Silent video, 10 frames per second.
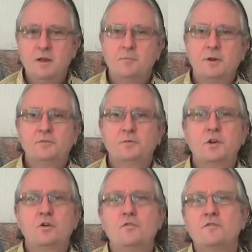But as we
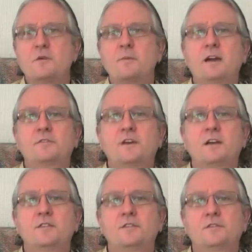go over the
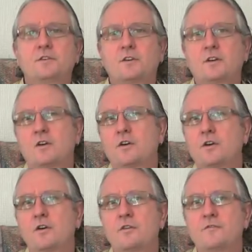backside of this
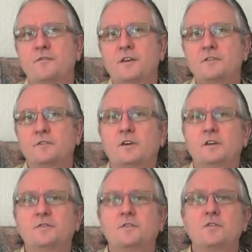curve, things are going
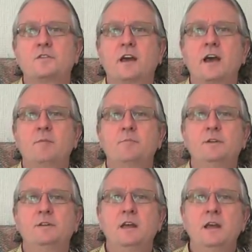to start to
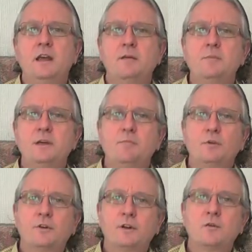happen, and
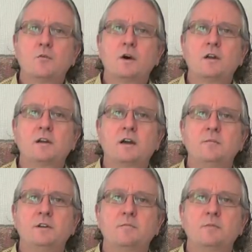people are going to want to
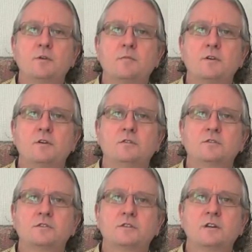come into
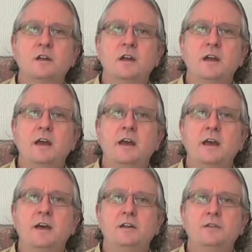permaculture,
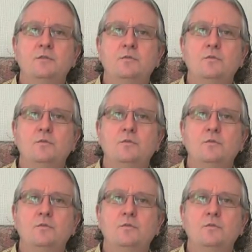and